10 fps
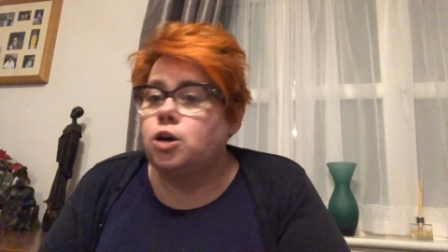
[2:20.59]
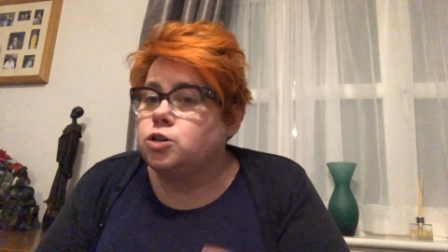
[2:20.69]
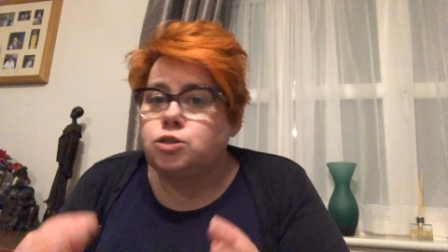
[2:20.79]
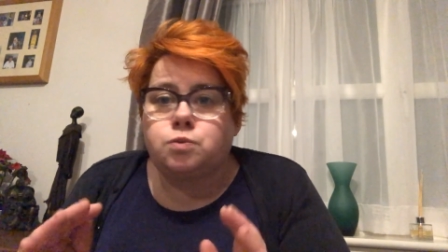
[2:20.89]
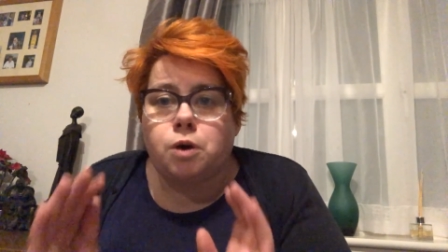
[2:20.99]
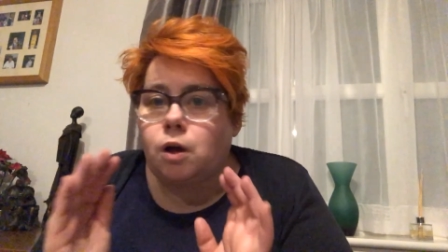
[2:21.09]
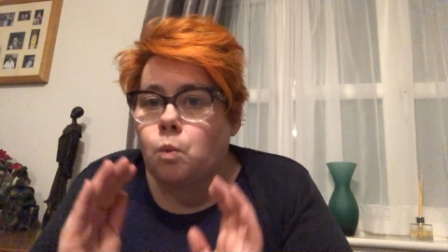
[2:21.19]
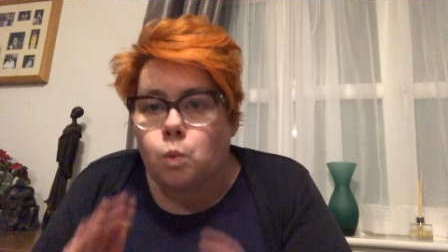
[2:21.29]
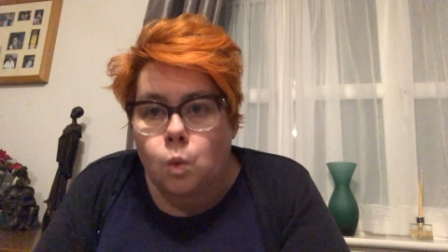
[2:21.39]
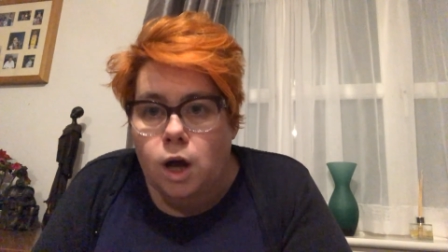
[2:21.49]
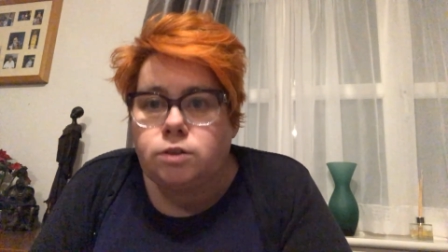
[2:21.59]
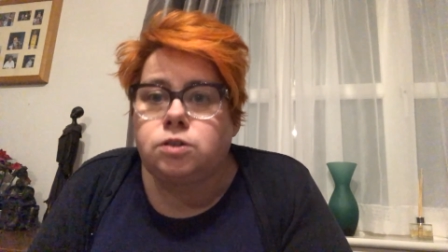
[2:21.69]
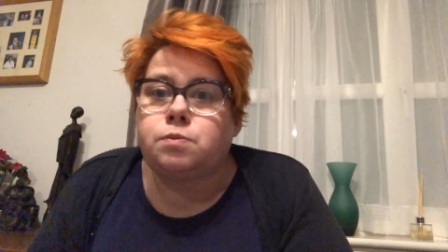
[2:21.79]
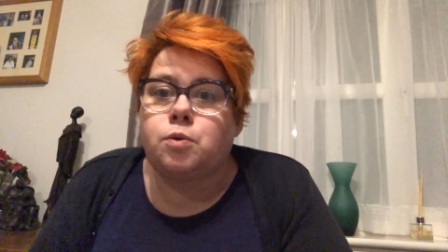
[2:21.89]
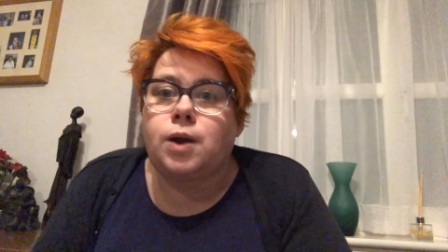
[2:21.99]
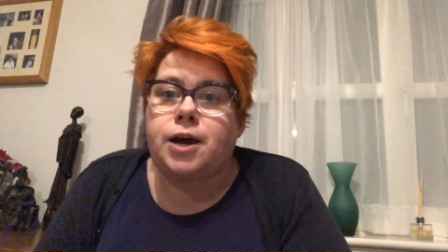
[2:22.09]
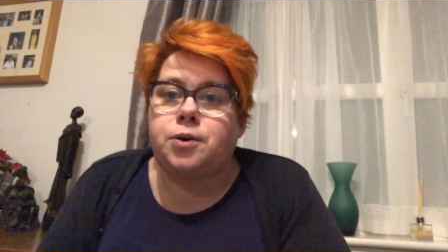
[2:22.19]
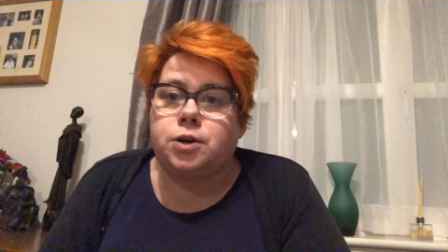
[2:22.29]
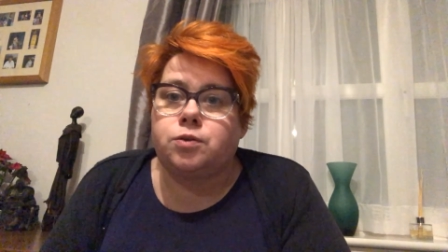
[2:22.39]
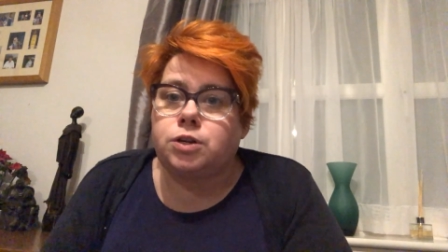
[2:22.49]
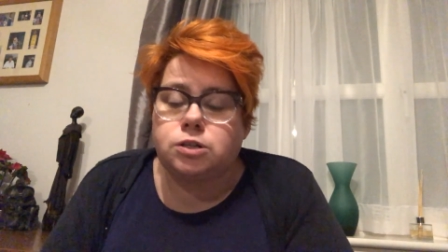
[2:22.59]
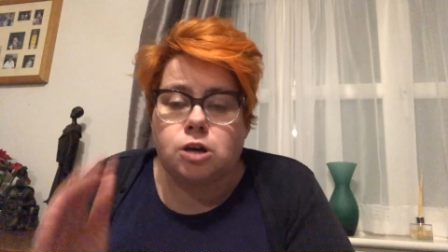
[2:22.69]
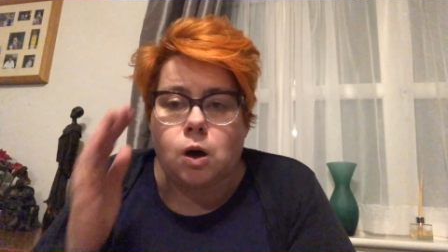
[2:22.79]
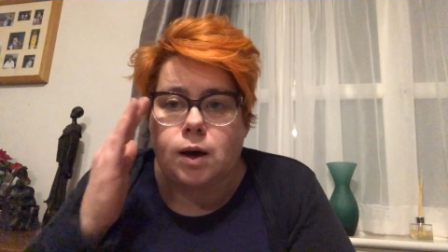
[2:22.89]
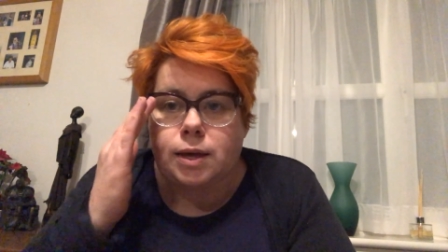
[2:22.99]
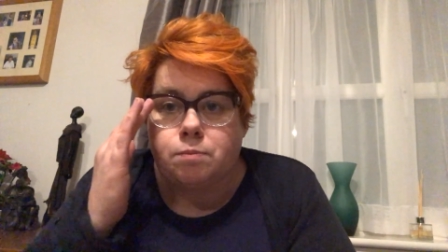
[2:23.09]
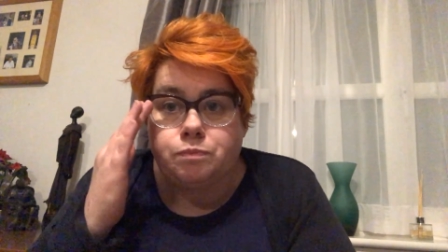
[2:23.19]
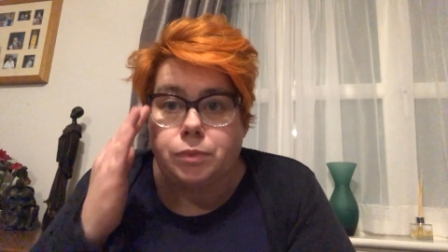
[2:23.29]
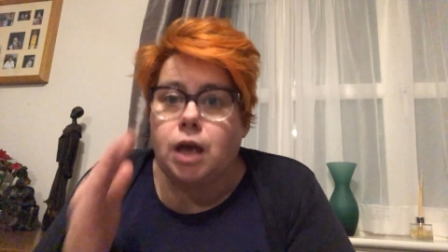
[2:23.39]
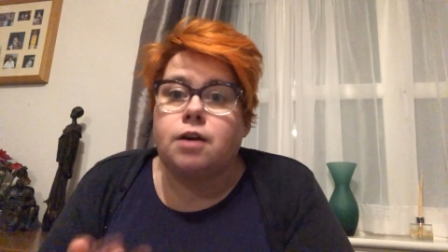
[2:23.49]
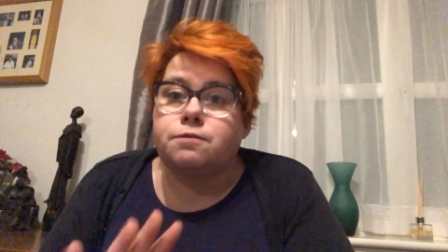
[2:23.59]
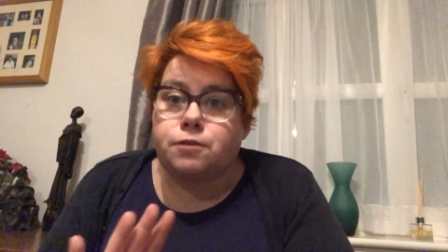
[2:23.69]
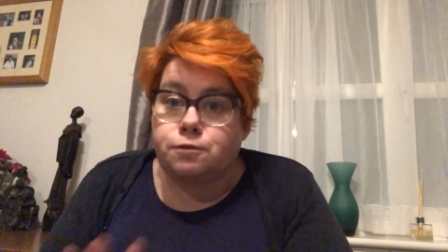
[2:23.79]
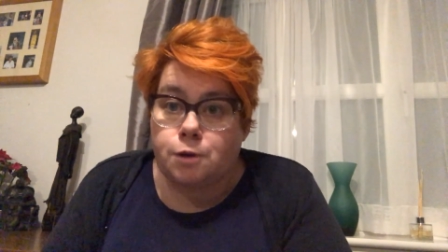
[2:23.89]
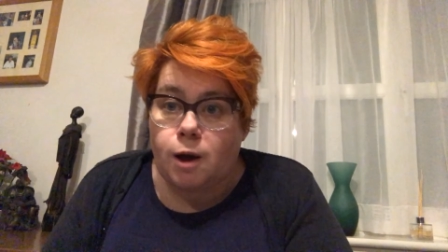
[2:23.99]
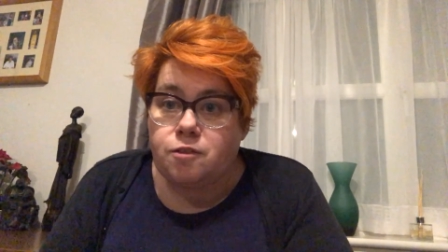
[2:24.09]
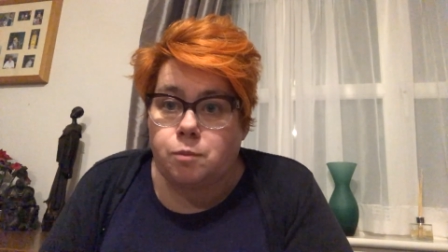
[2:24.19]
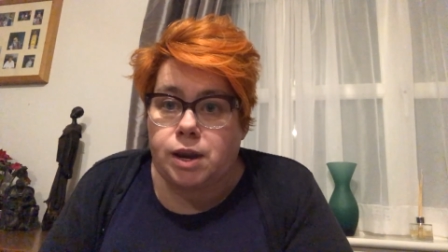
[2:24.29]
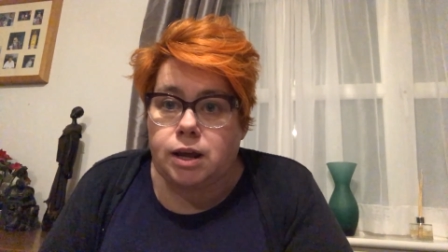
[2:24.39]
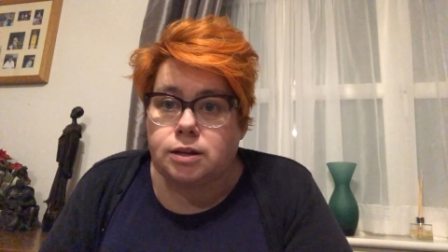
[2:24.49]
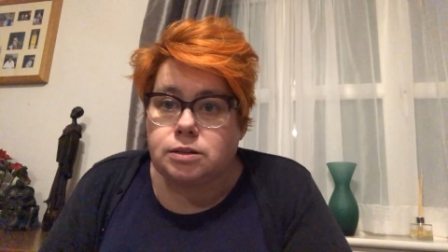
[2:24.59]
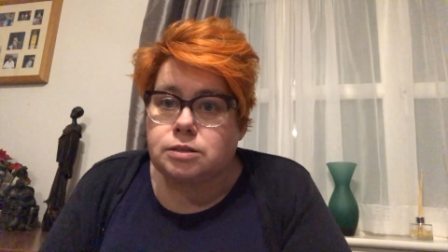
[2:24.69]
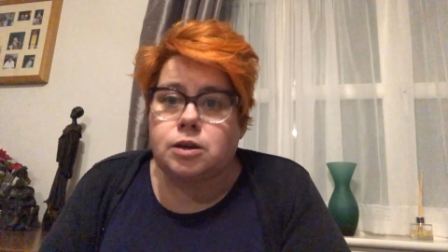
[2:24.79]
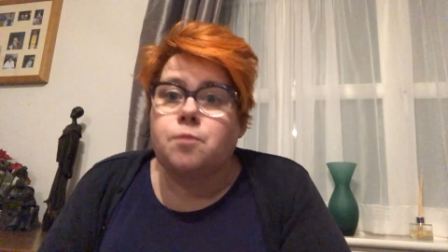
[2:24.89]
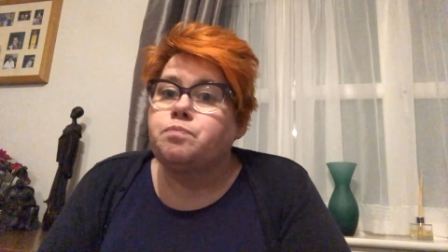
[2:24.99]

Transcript: Just work on one small area at a time for 5 minutes.